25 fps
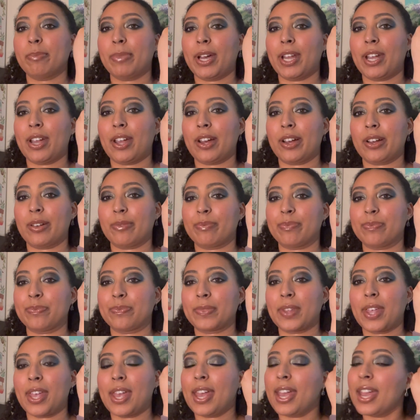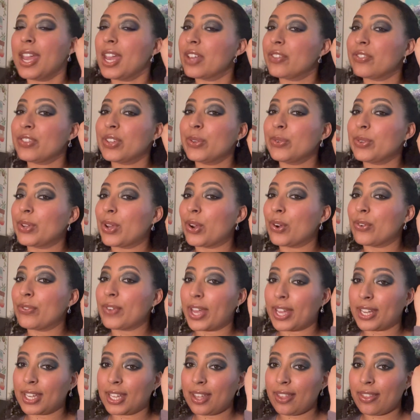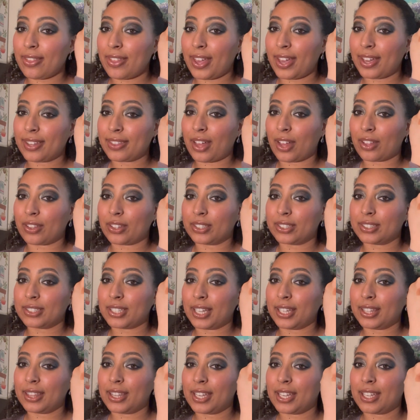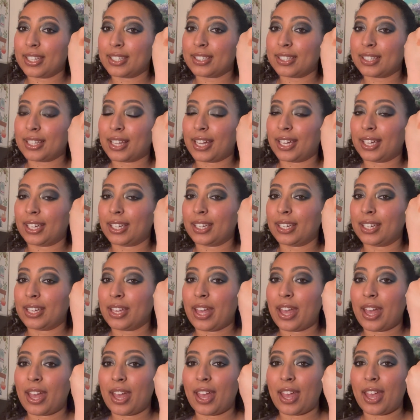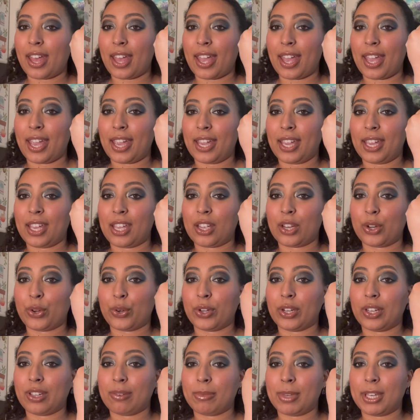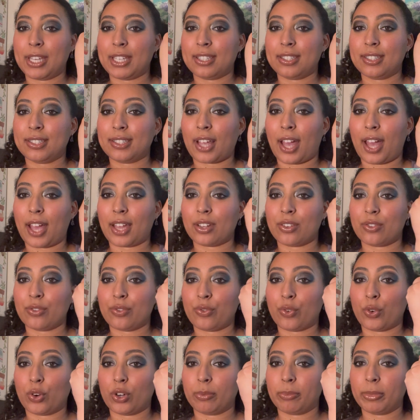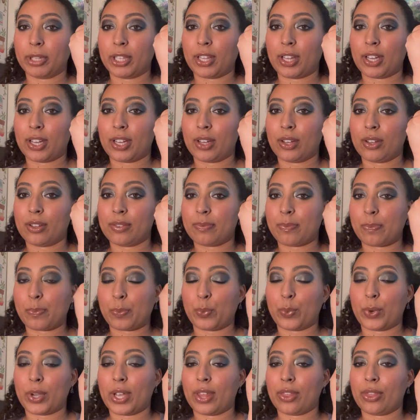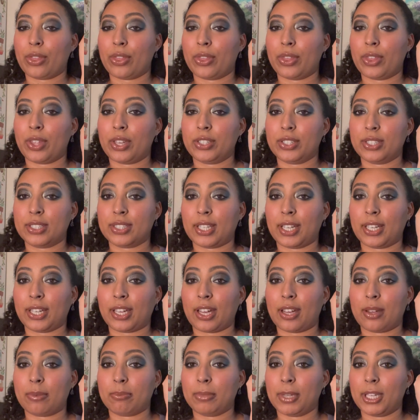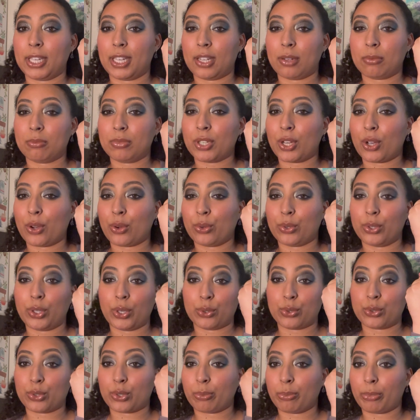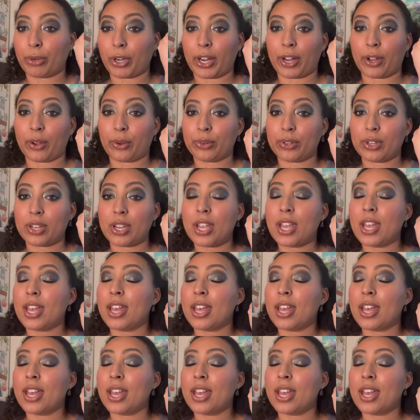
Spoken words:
but if you know of anything that looks like this, like a creamy satin formula with just like a medium tone neutral brown